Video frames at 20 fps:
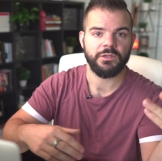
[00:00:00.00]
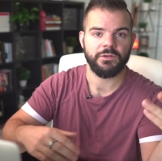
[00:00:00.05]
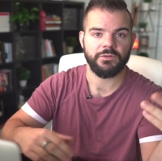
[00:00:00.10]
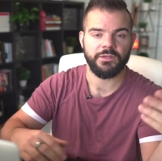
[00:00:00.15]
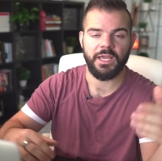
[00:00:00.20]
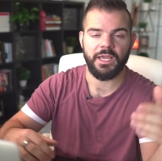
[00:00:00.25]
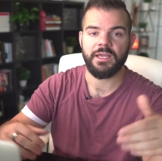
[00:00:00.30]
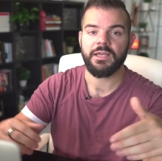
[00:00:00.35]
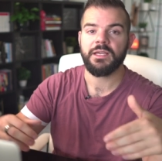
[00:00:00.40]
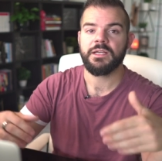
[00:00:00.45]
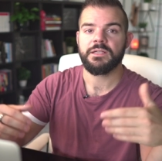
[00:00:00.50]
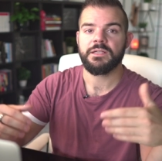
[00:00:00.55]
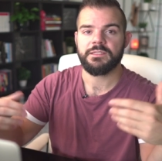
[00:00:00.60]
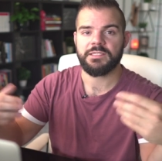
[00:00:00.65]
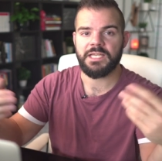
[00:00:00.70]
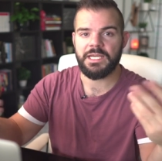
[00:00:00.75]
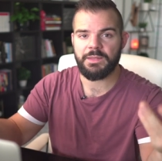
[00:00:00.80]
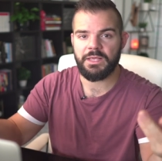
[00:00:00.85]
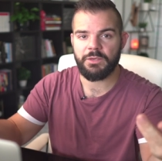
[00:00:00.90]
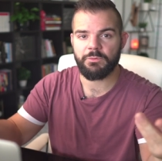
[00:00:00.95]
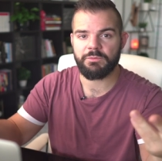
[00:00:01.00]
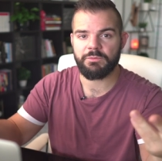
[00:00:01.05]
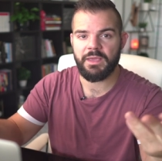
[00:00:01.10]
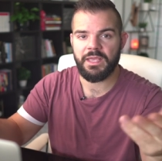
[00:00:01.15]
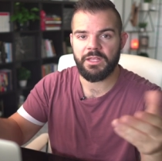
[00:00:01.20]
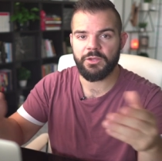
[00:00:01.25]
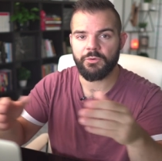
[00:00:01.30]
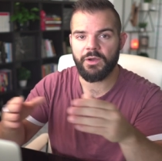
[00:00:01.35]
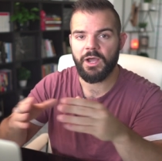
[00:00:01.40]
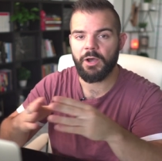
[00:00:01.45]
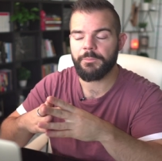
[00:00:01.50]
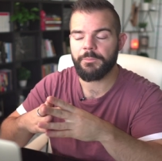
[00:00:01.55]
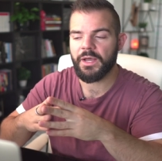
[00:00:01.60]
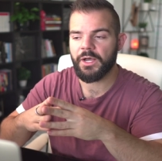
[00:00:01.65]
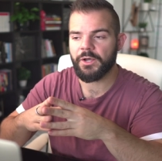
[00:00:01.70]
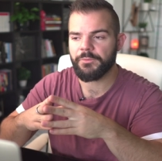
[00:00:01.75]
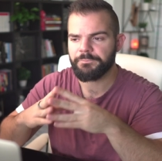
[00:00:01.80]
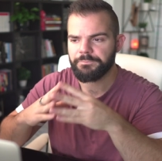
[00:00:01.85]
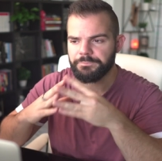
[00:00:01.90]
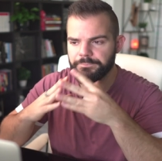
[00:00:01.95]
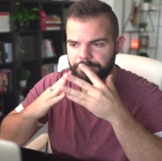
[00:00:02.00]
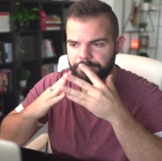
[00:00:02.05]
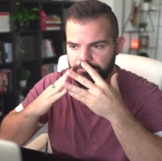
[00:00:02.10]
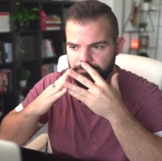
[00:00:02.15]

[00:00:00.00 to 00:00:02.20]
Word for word: okay? Same thing with manual outbound.